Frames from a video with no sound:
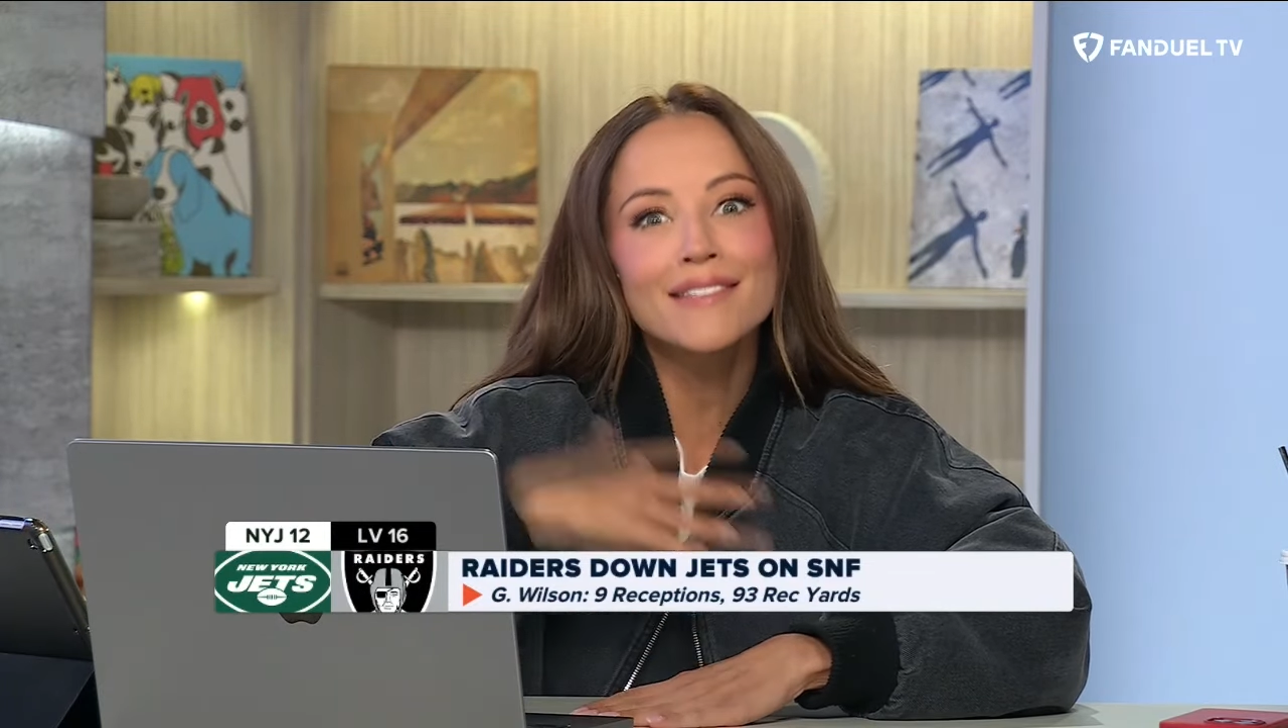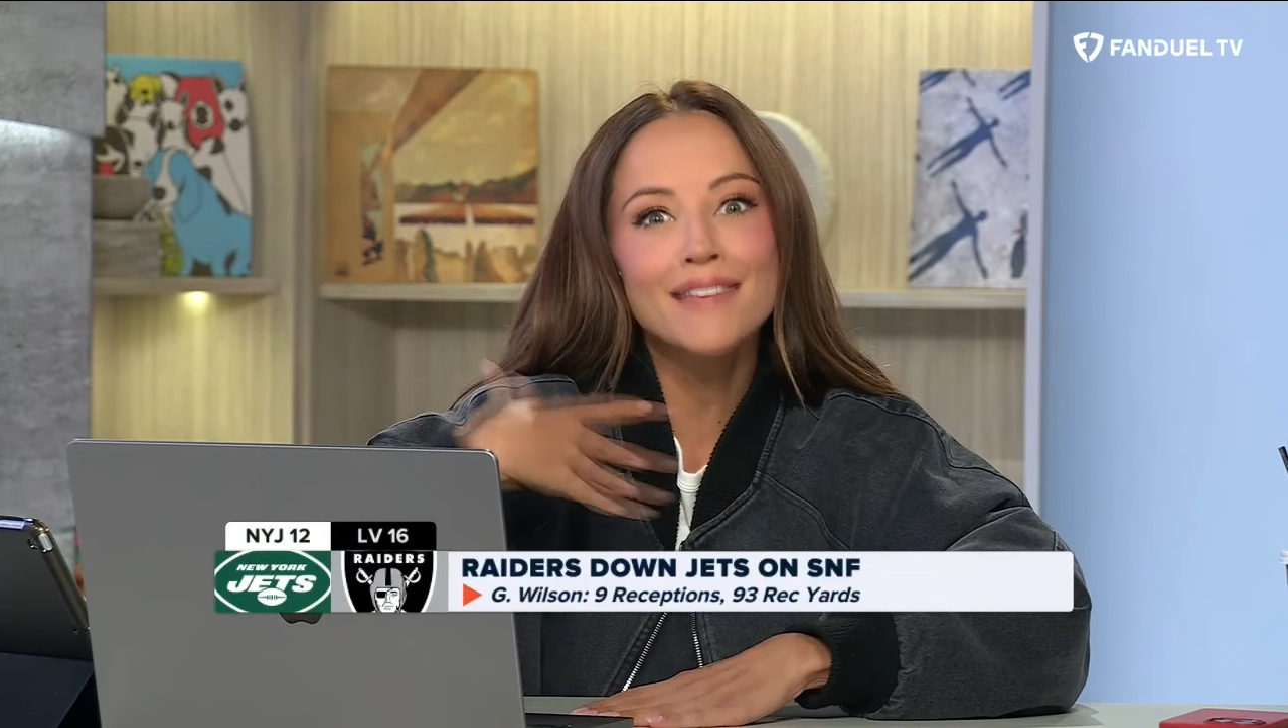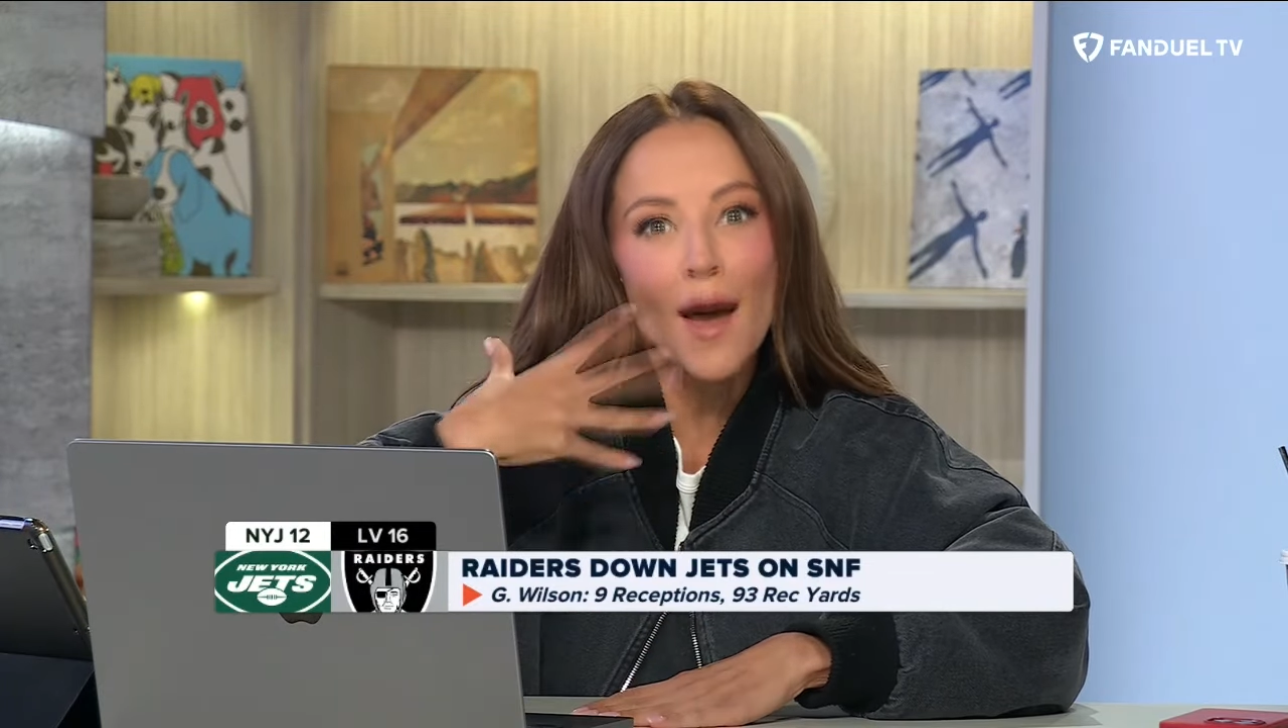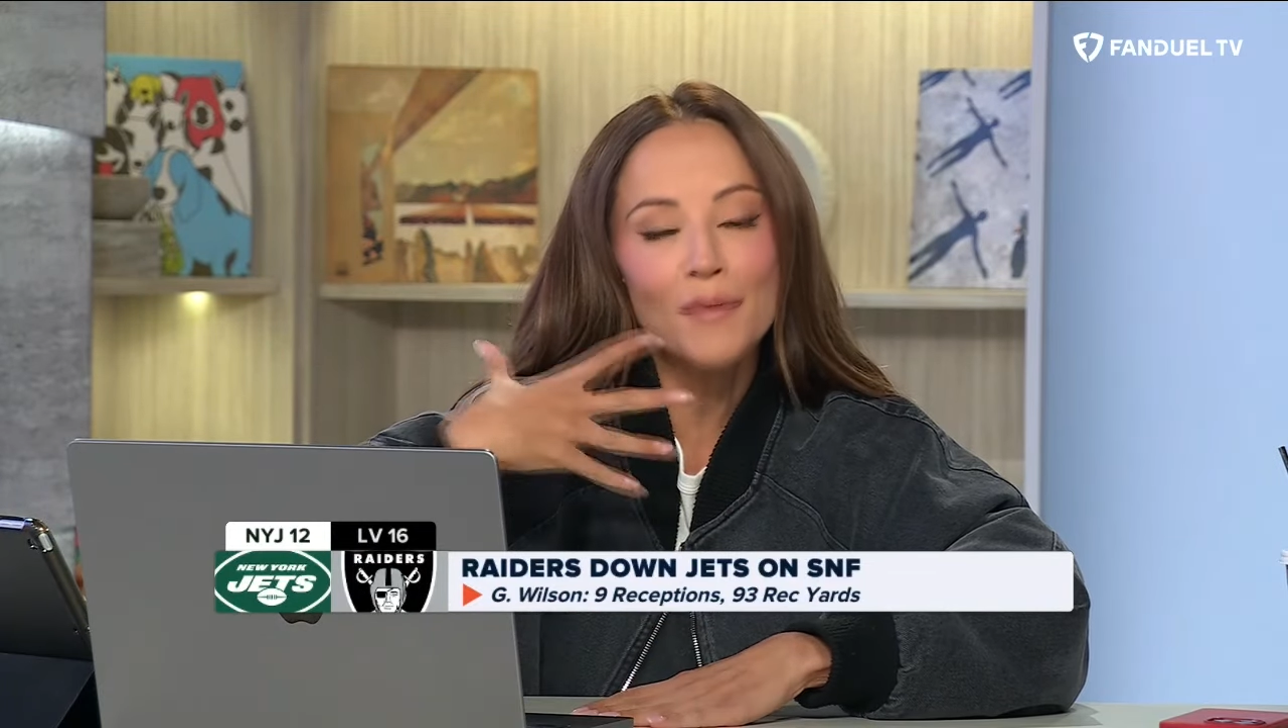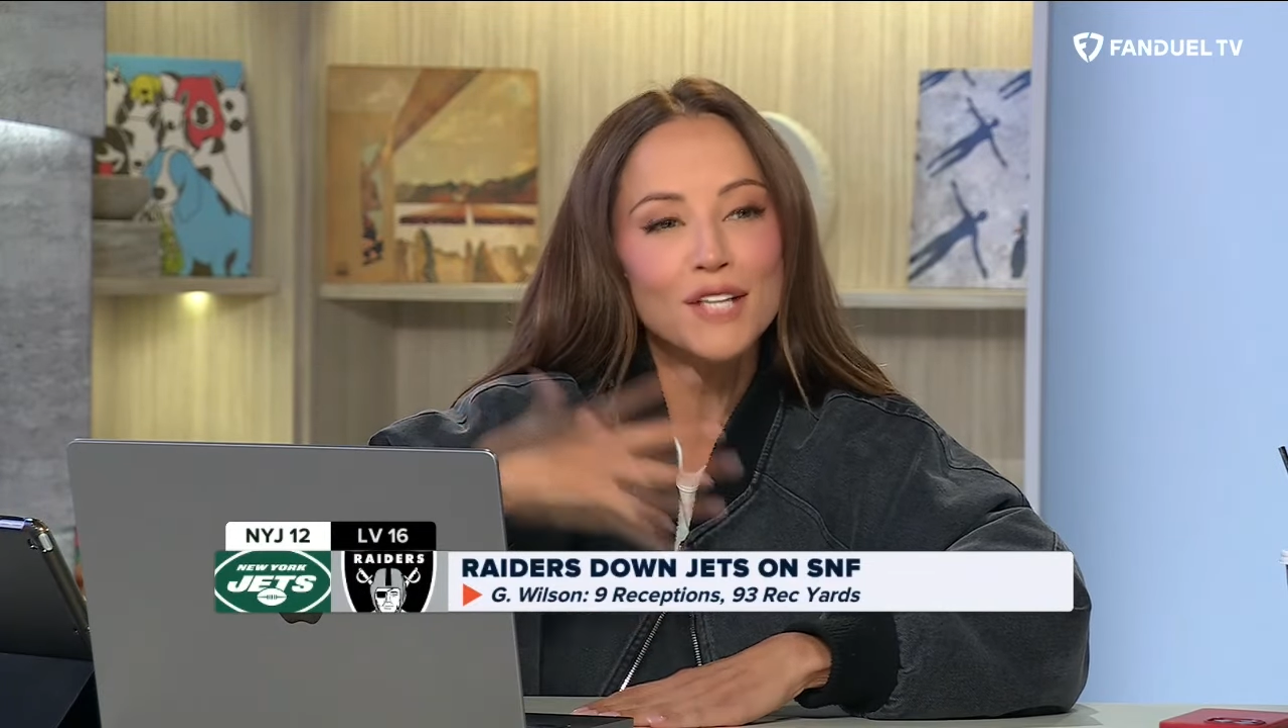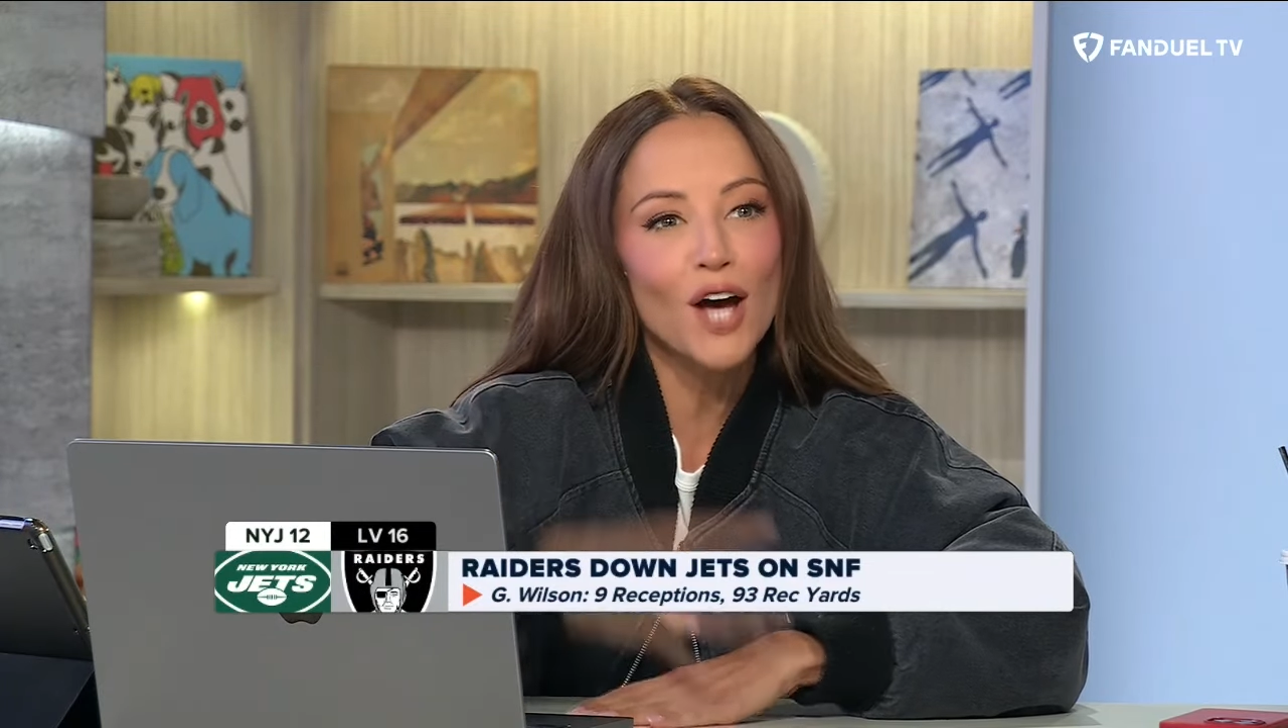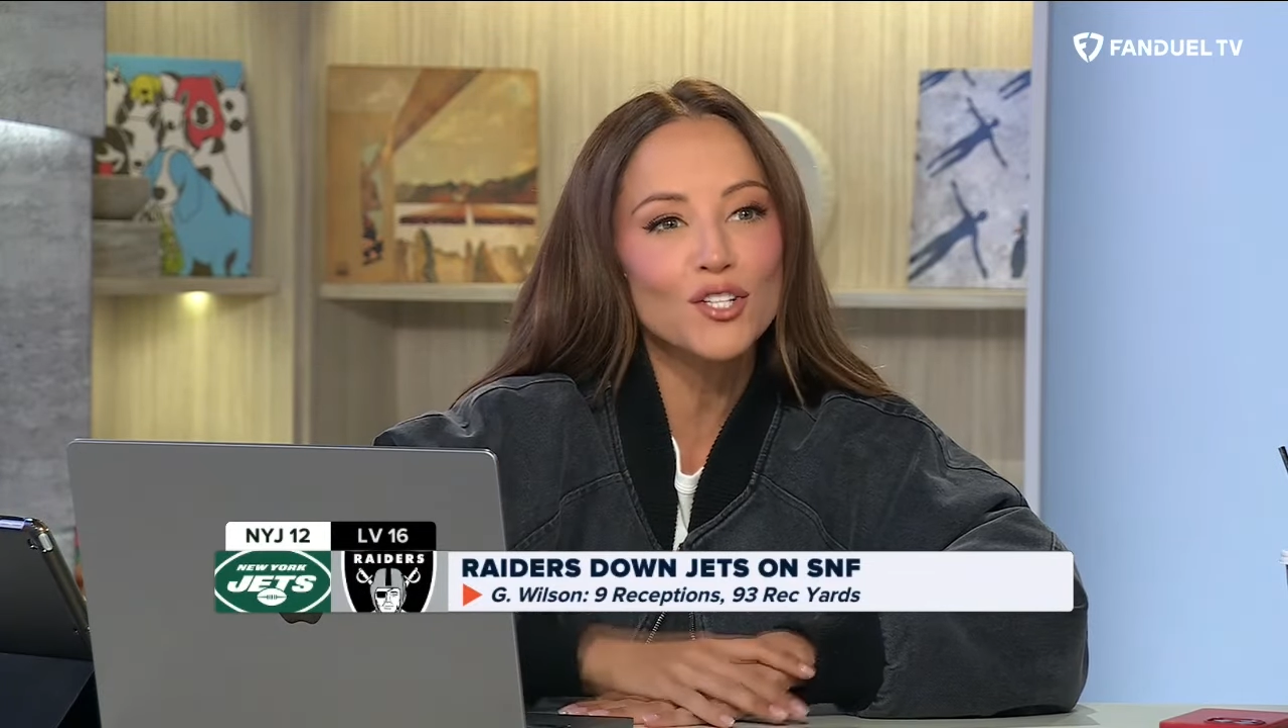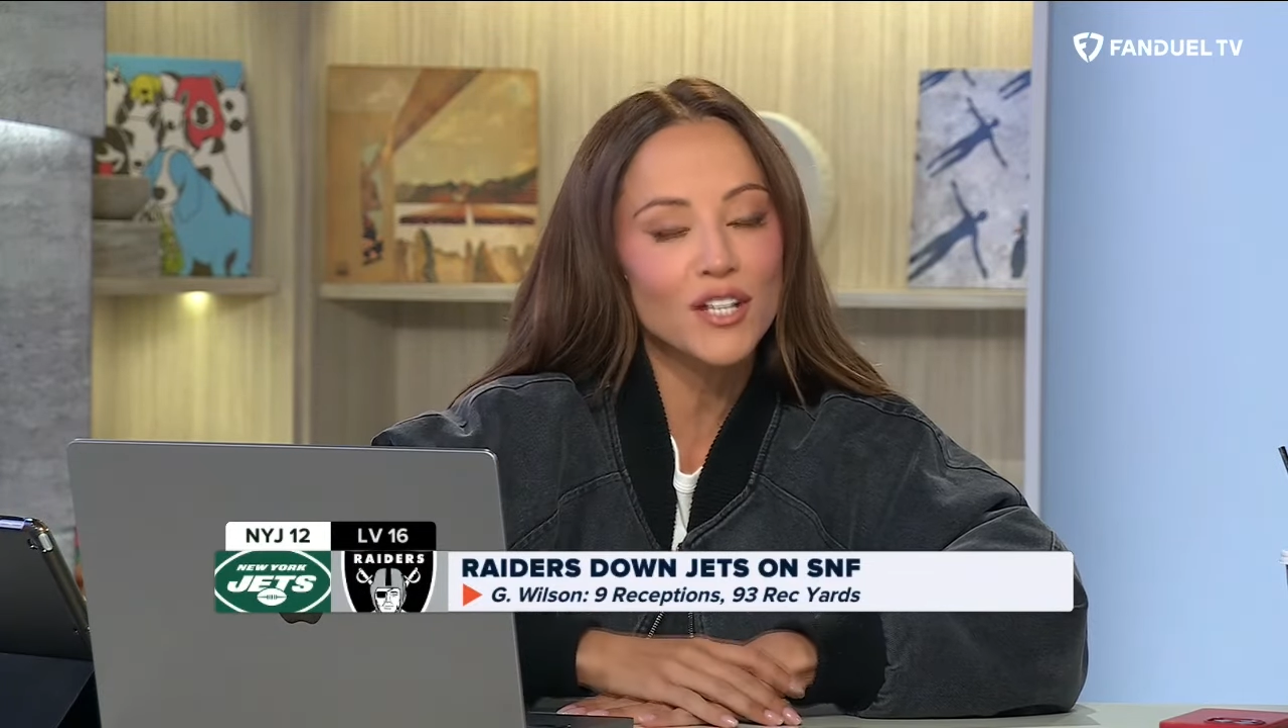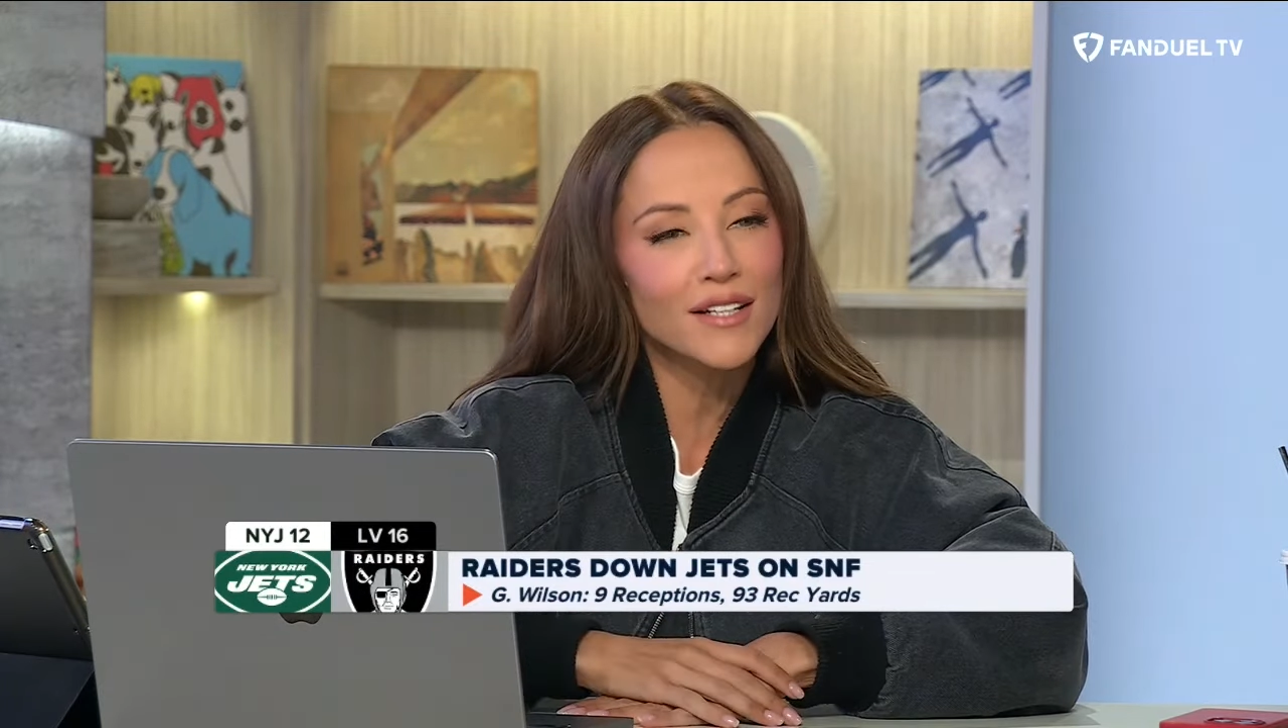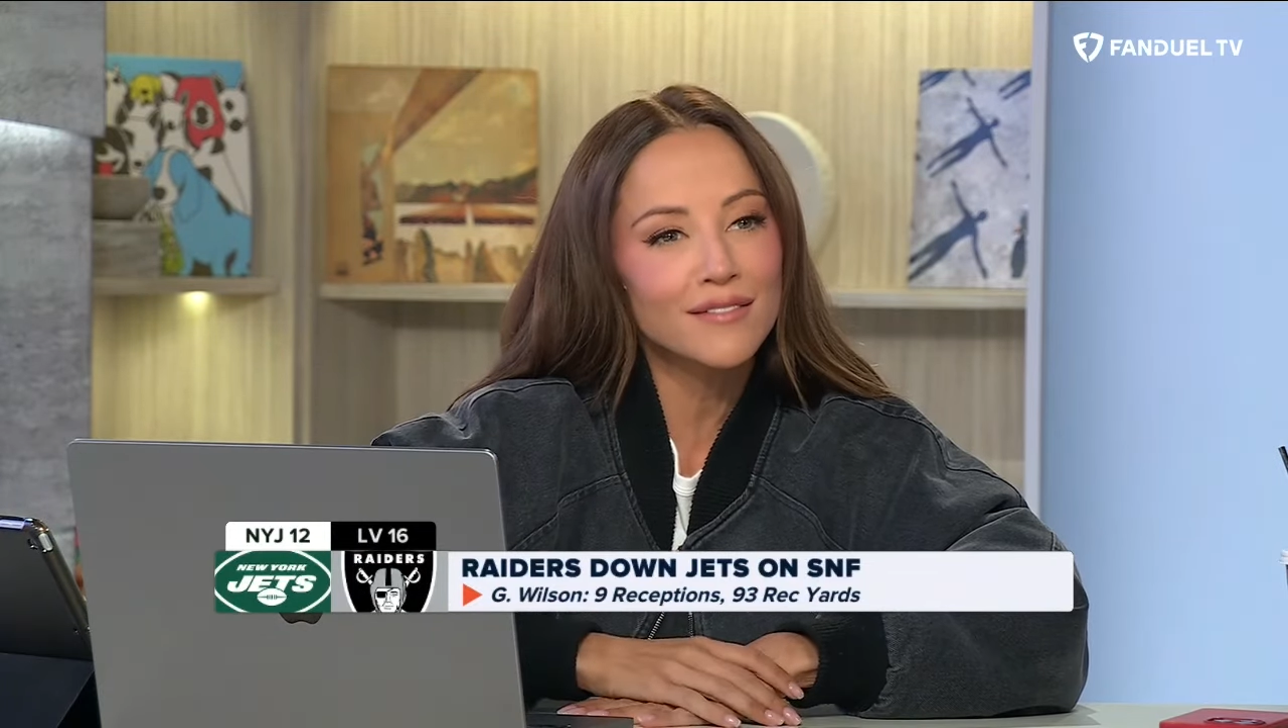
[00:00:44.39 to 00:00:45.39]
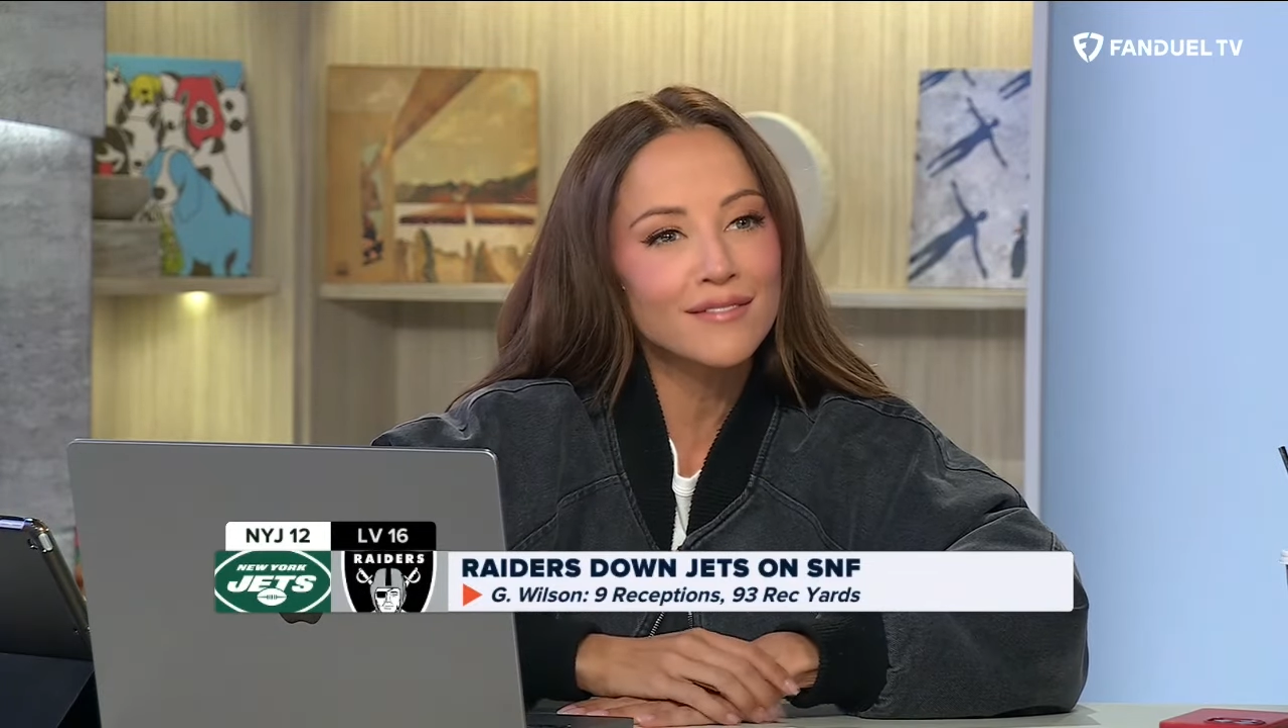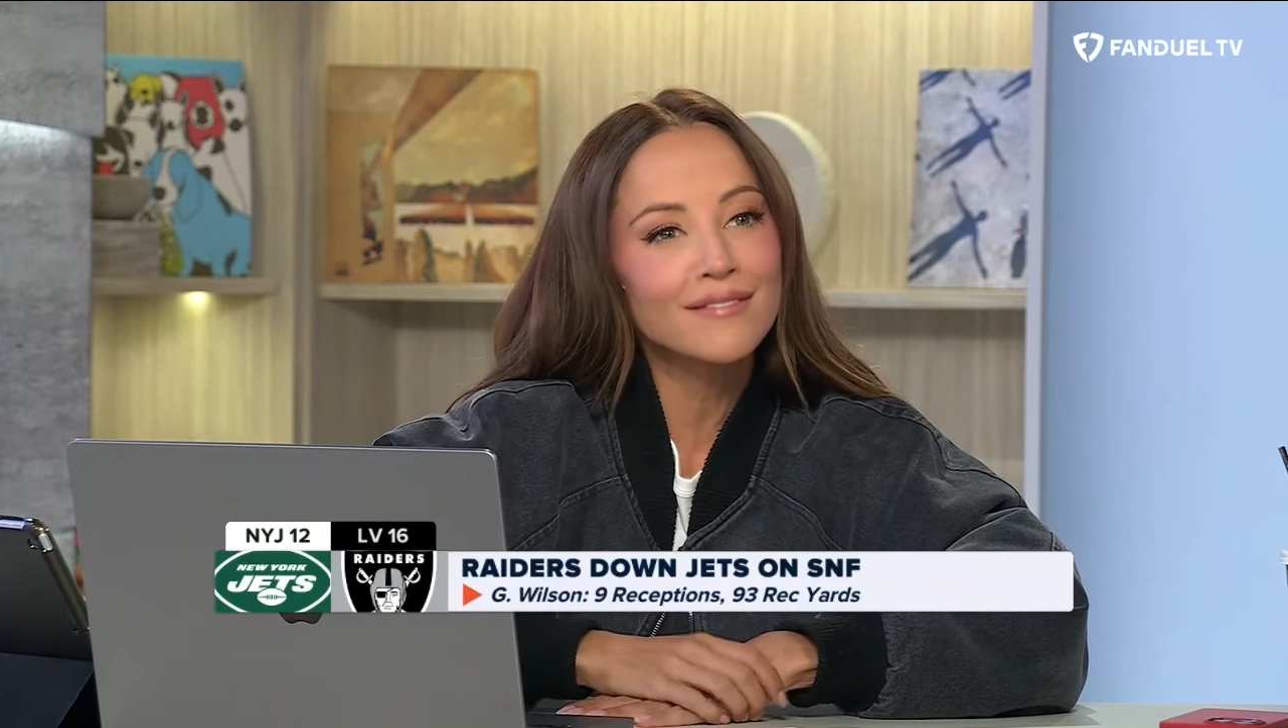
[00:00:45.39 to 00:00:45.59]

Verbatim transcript: sabotaging